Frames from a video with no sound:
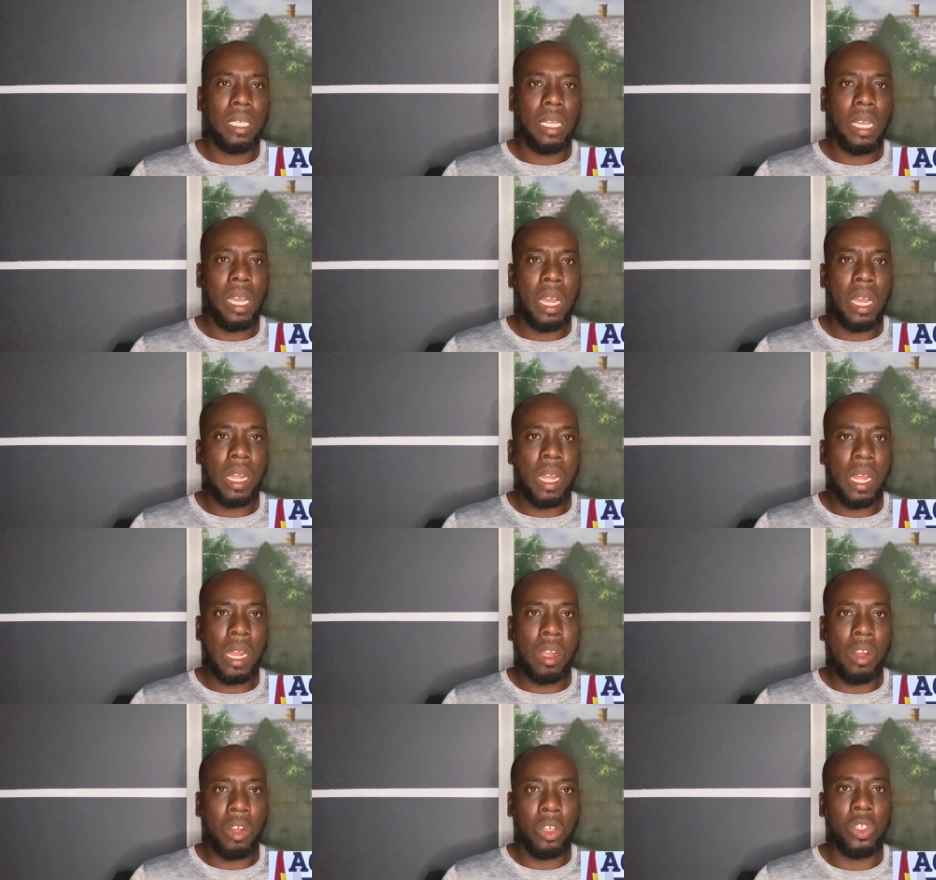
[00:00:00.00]
a, a
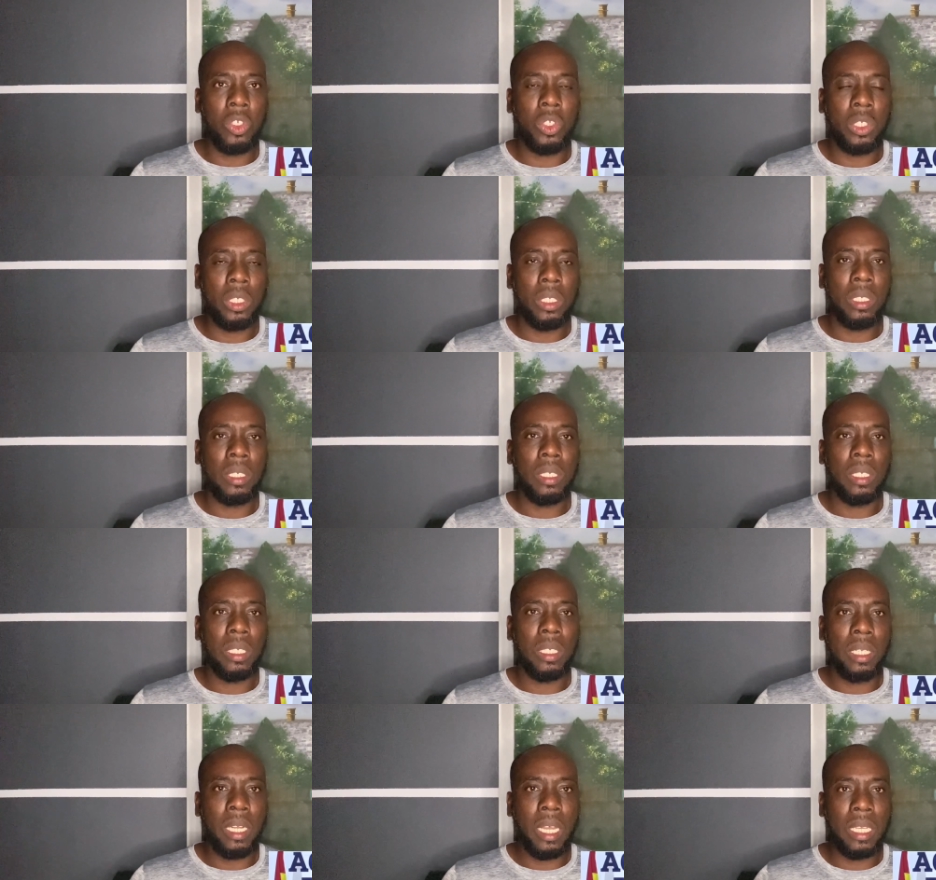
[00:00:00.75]
country
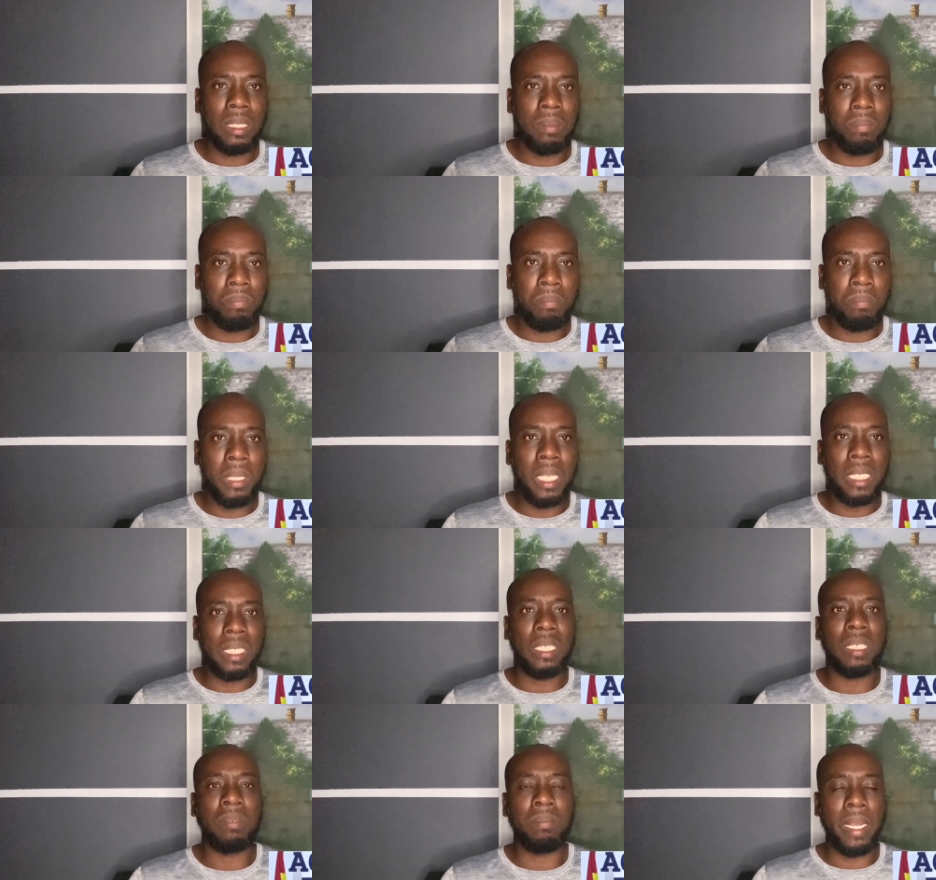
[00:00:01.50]
that's
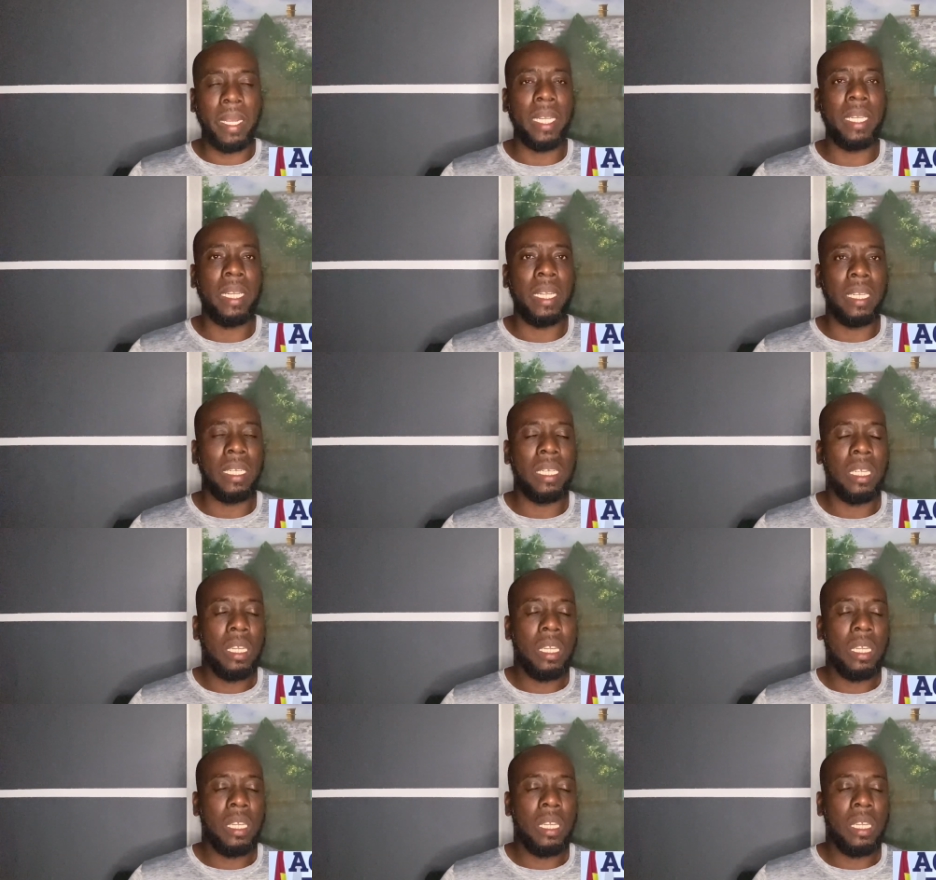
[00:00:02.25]
business minded.